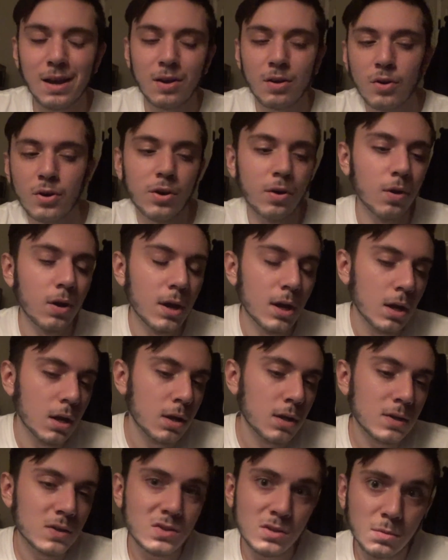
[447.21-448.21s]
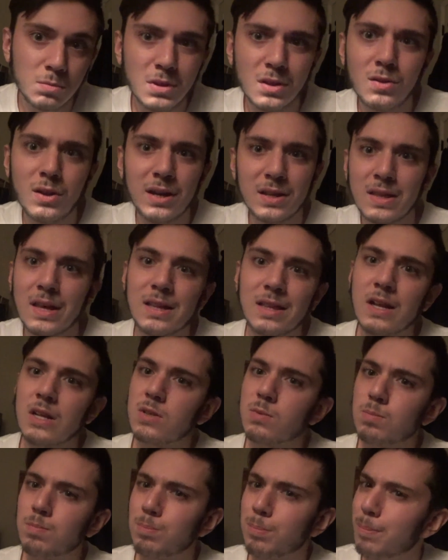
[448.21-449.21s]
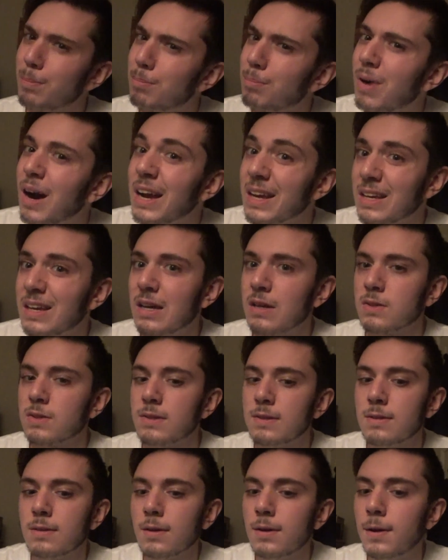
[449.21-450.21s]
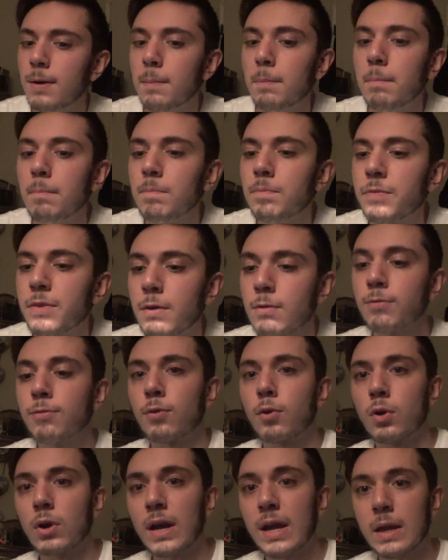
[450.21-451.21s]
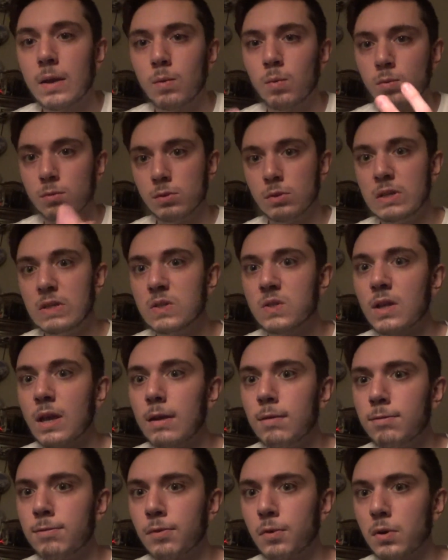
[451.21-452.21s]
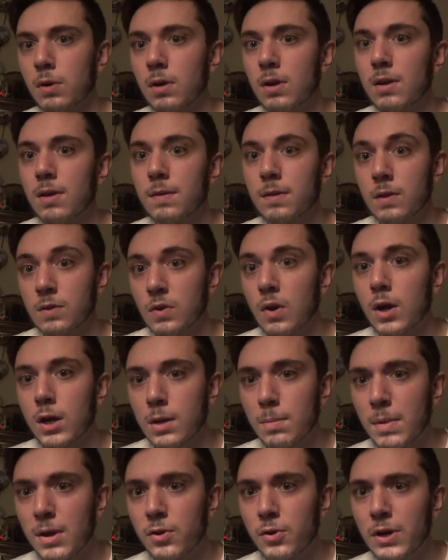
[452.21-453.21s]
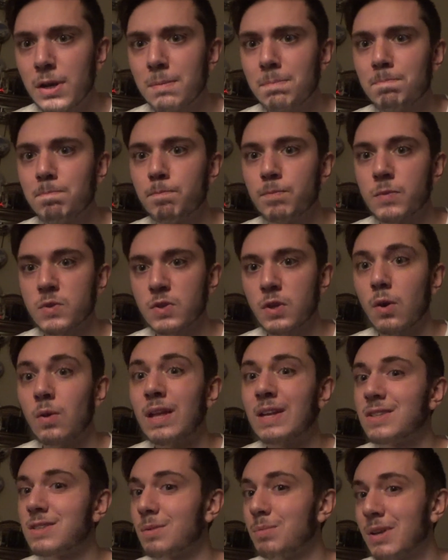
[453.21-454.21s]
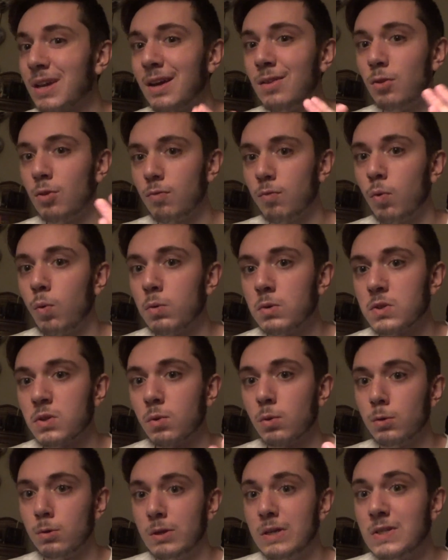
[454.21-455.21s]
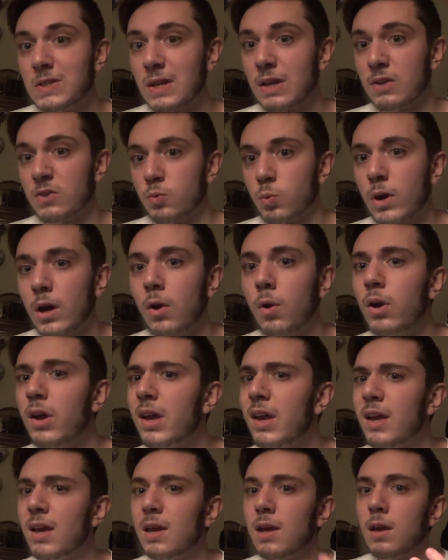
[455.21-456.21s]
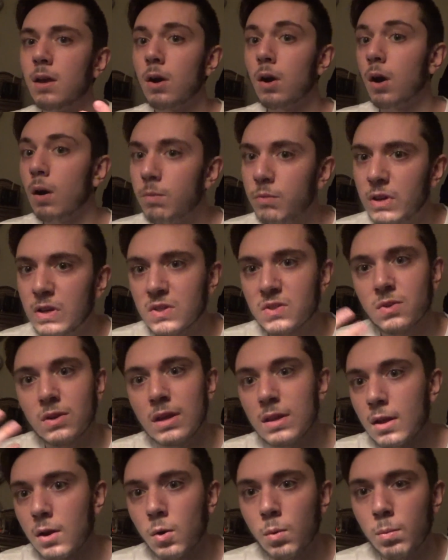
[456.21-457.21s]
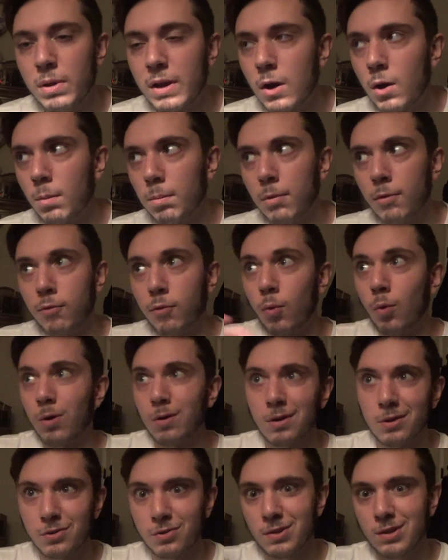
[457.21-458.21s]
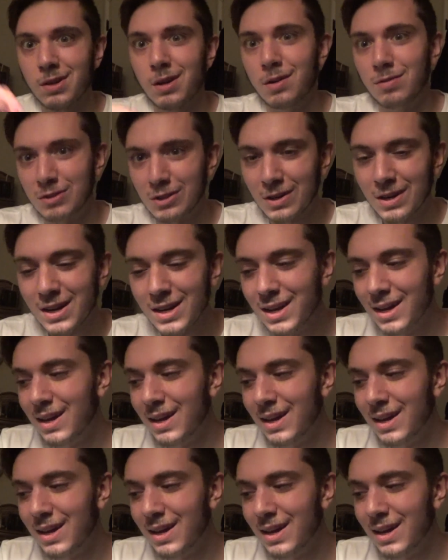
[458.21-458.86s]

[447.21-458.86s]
I don't know, something like that. That's my guess um, for a release date for the documentary. So that's something I look forward to releasing as well. Obviously, that'll be out before Undercover.